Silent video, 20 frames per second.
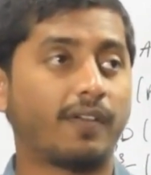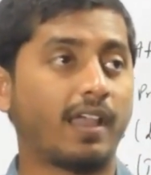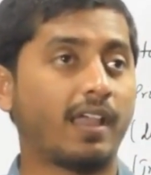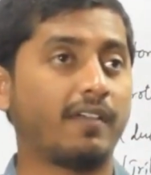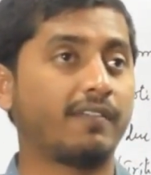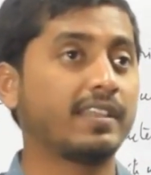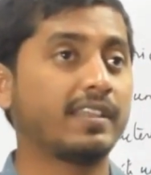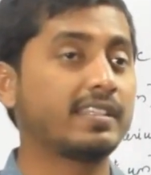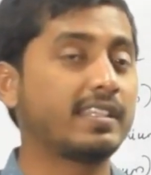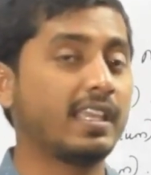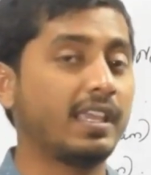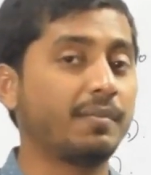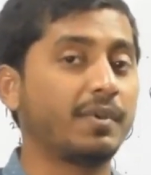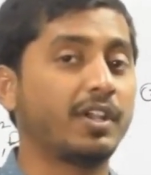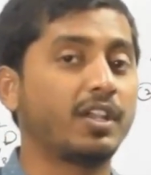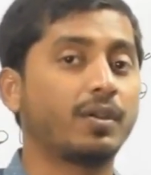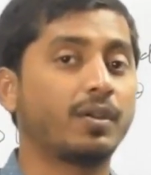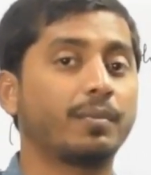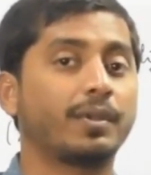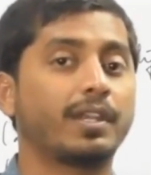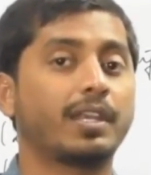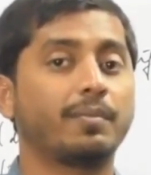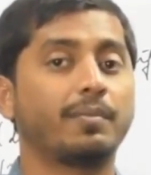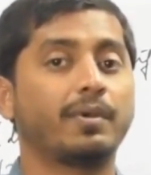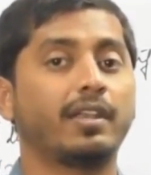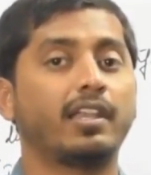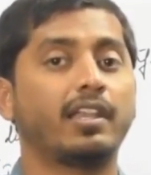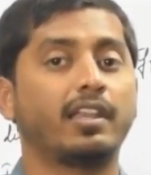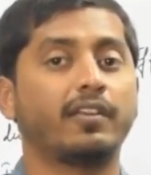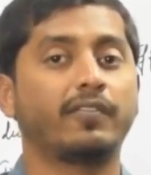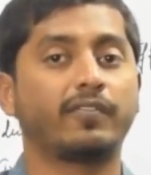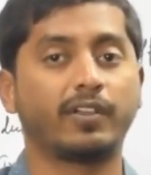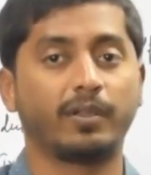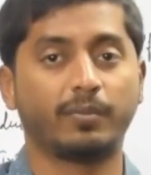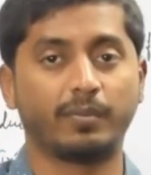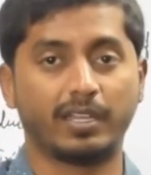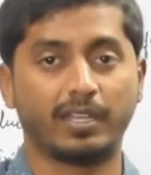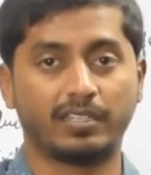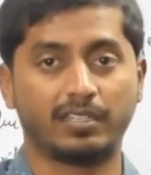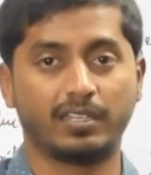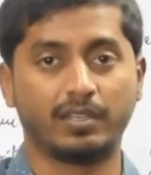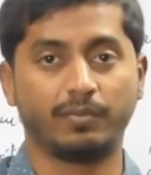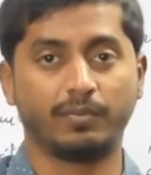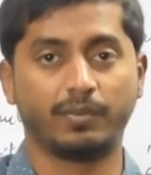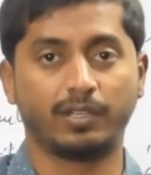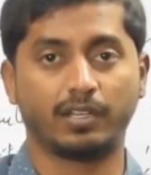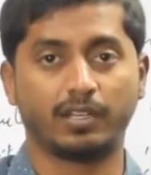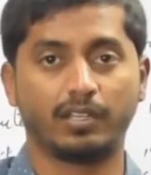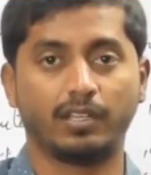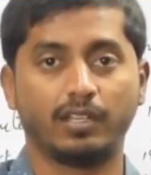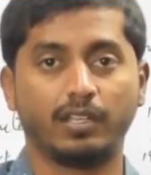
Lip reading: having same atomic number and different mass number,